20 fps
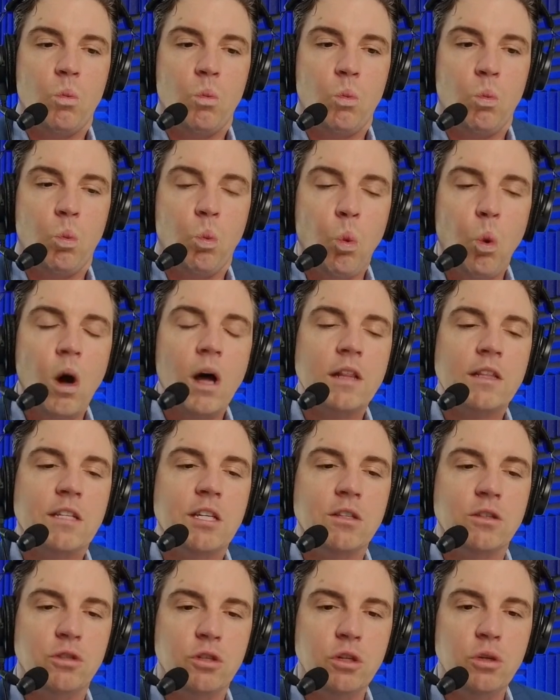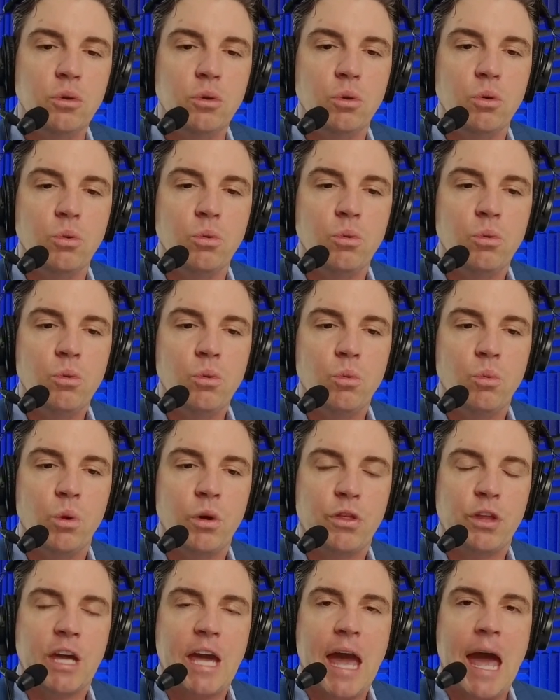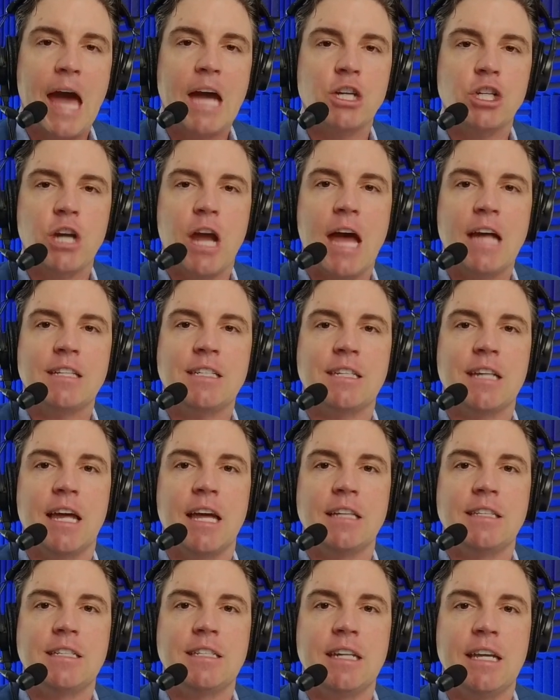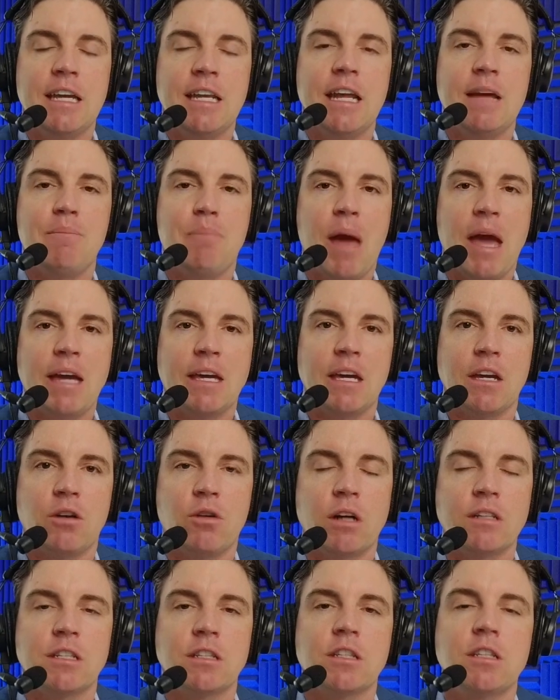what to do with cash assets in a banking crisis.